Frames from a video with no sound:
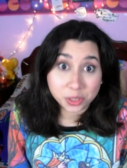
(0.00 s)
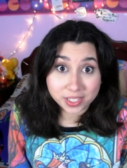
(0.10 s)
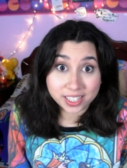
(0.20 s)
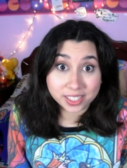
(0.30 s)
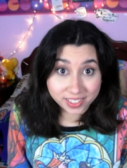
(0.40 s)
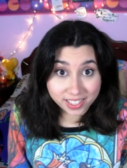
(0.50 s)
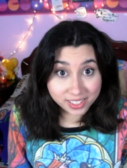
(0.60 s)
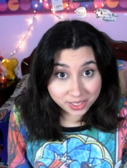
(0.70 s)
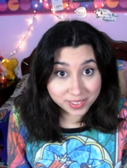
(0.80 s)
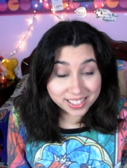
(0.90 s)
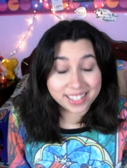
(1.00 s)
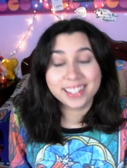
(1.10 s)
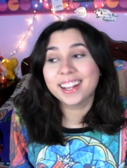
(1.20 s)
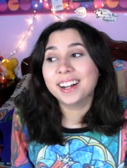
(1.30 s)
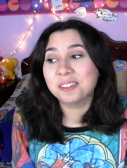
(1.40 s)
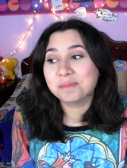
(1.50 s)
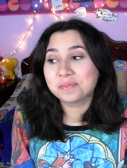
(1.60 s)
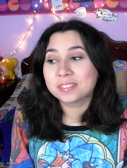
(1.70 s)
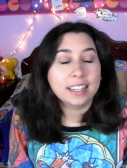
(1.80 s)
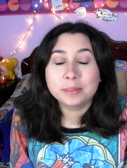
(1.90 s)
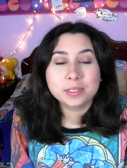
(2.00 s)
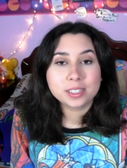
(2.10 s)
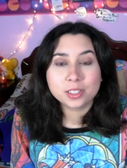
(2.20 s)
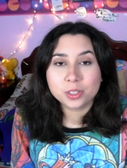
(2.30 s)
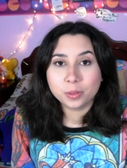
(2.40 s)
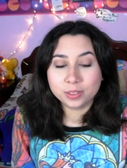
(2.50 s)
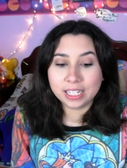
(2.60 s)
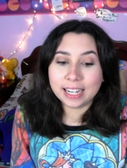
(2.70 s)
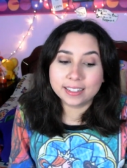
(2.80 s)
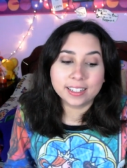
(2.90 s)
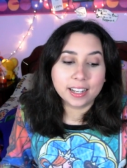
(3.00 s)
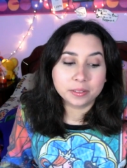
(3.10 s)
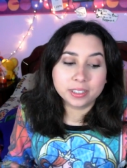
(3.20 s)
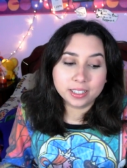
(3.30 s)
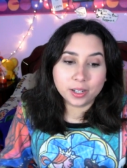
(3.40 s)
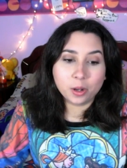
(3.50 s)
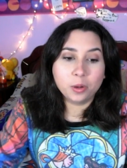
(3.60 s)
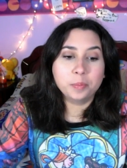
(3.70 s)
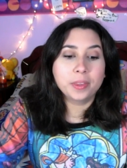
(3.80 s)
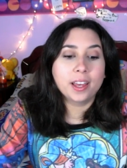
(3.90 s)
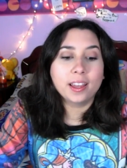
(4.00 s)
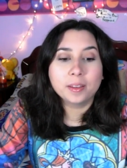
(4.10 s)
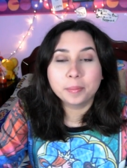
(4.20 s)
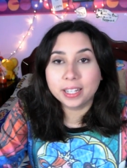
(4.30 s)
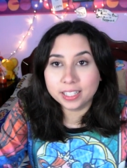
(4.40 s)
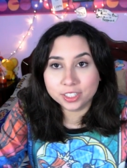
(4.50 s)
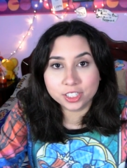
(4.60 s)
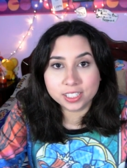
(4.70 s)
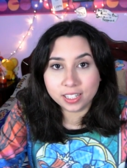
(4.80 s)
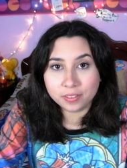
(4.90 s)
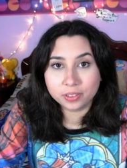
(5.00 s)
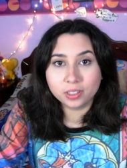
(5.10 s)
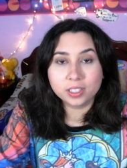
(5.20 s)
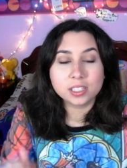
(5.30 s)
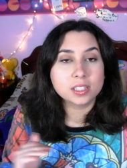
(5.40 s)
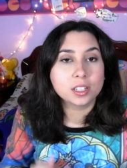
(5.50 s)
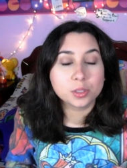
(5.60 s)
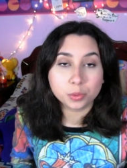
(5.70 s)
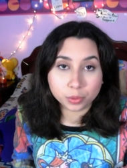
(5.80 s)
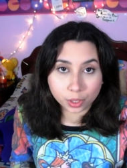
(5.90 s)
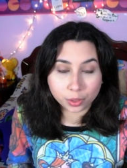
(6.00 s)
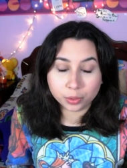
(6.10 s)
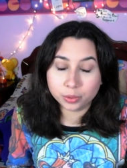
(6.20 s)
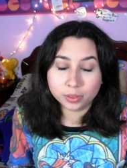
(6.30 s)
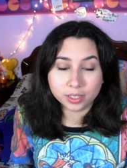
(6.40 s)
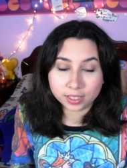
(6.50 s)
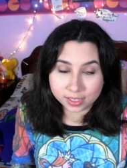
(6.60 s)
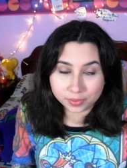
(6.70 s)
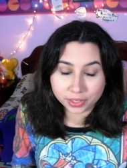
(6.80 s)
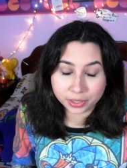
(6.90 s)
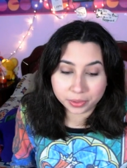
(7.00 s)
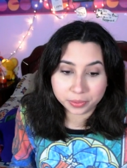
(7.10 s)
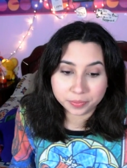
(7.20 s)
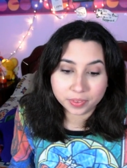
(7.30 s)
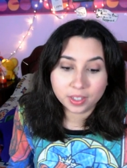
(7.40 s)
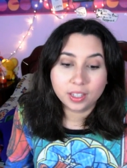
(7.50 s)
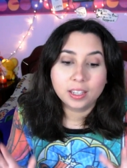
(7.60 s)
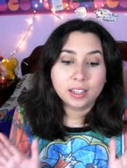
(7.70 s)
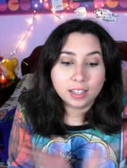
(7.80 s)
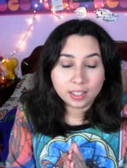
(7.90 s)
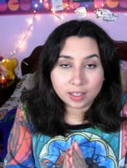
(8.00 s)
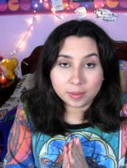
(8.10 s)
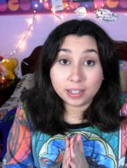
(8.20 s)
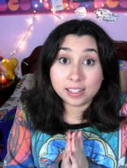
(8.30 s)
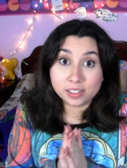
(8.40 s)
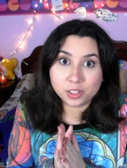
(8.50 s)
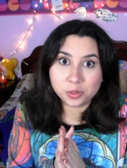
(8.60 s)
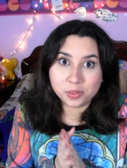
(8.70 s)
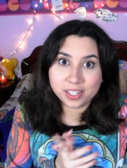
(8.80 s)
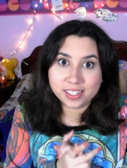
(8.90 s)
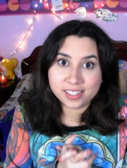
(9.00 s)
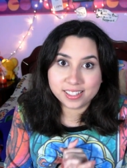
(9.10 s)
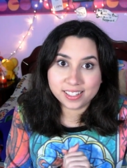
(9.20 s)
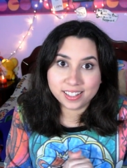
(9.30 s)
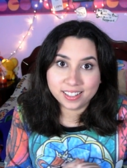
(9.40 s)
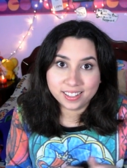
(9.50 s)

Tuesday, today, Tuesday. Um, I'm just so tired. I really hope that my energy level is not too low in this video. Let's do this.